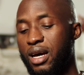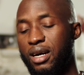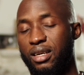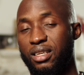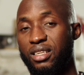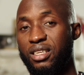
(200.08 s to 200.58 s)

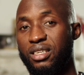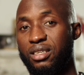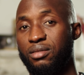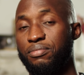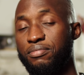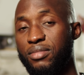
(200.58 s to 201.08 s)
and
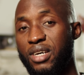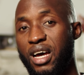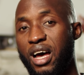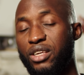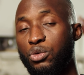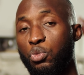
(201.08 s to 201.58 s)
anything that
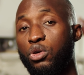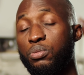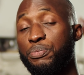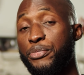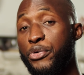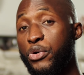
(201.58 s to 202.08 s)
has the word
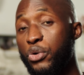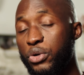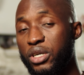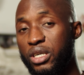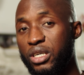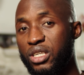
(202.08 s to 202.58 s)
pro
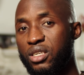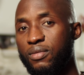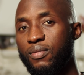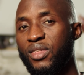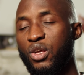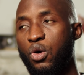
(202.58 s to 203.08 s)
in it
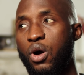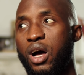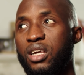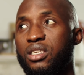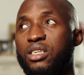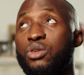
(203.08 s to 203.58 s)
or
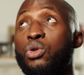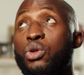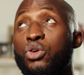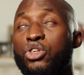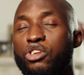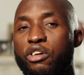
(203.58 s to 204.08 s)
has the
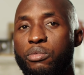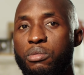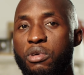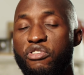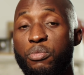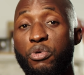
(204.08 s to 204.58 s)
notion of being
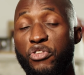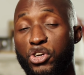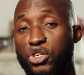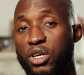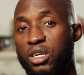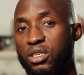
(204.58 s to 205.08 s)
made for
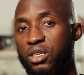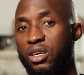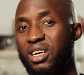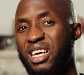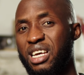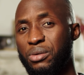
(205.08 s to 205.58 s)
professionals,
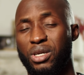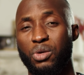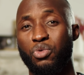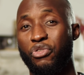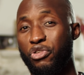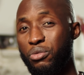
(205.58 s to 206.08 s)

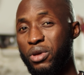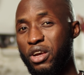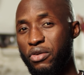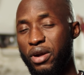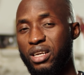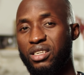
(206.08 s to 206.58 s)
especially with
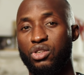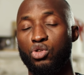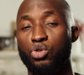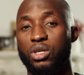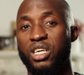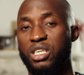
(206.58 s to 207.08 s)
filmmaking, right, is
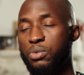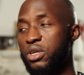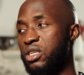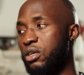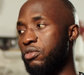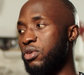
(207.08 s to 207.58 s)
usually
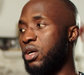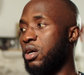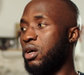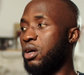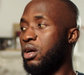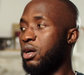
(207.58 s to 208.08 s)
expensive.
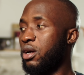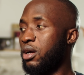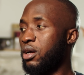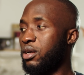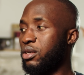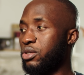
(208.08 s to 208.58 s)

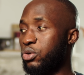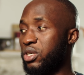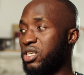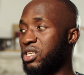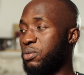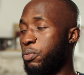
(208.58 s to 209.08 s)
So
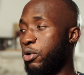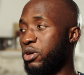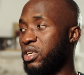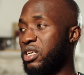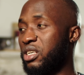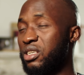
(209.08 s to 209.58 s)
this is the
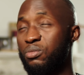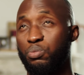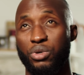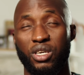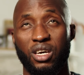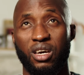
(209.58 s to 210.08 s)
Podkeys
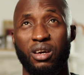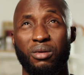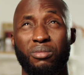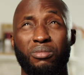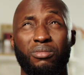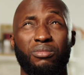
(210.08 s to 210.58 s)

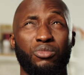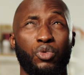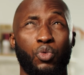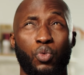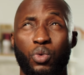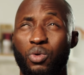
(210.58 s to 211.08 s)
BM
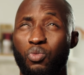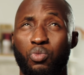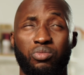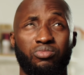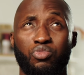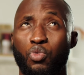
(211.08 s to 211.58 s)

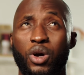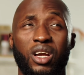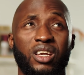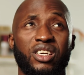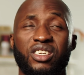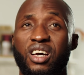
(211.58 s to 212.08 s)

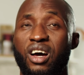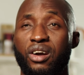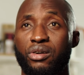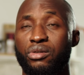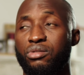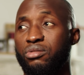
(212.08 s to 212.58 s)
wireless
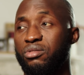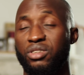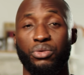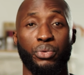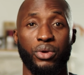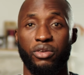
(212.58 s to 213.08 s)

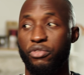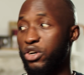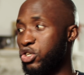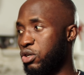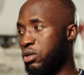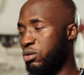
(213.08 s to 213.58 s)
R3
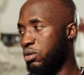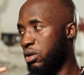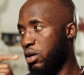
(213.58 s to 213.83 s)
version.